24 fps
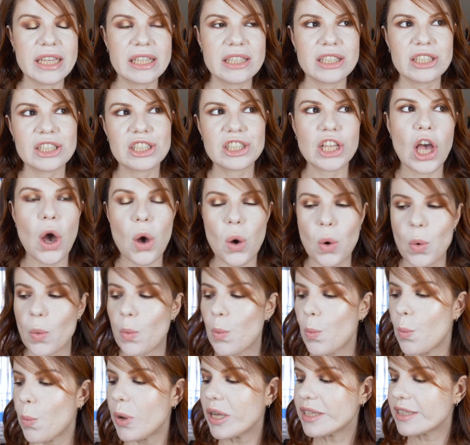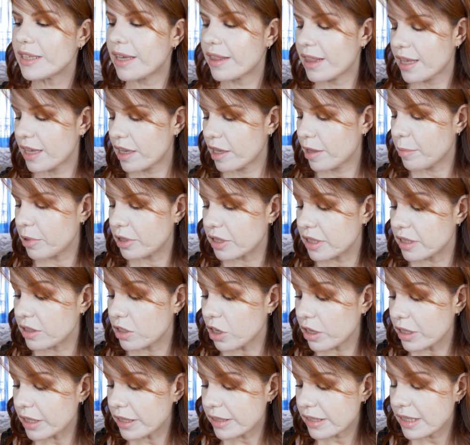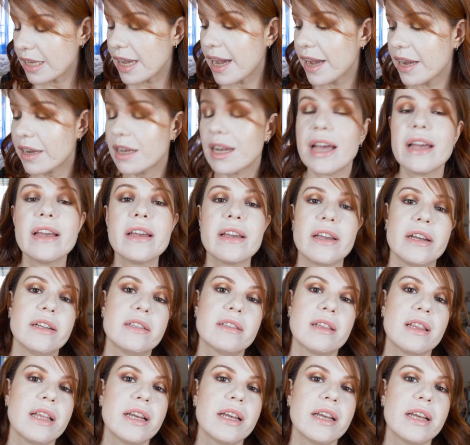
So what I think about it, honestly, I like it.